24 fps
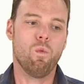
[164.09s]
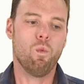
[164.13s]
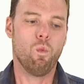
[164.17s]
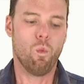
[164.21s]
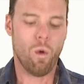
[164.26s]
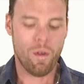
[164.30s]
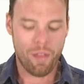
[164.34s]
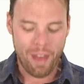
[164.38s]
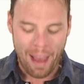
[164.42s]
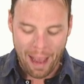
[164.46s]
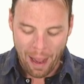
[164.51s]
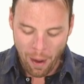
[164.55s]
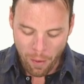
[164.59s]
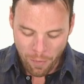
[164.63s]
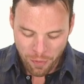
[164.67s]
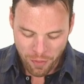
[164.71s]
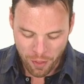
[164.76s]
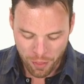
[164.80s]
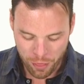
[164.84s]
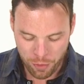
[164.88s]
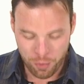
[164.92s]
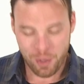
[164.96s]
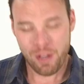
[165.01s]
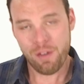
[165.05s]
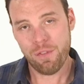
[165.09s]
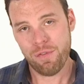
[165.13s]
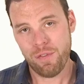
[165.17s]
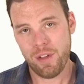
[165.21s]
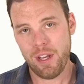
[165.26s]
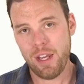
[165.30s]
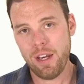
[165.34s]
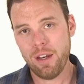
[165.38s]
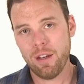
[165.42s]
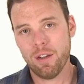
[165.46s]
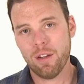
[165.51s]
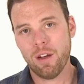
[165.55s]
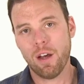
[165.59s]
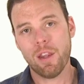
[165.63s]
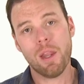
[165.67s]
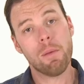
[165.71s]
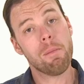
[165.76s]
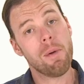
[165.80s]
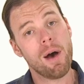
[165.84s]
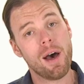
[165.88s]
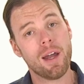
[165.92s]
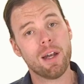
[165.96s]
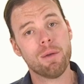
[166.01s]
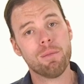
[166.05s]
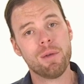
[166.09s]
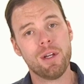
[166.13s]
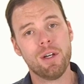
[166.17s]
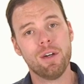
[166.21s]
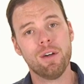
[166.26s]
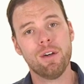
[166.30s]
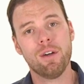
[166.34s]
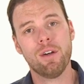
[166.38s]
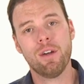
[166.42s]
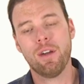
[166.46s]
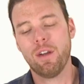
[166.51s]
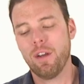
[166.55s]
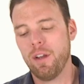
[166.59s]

without the 3 feet on the bottom here,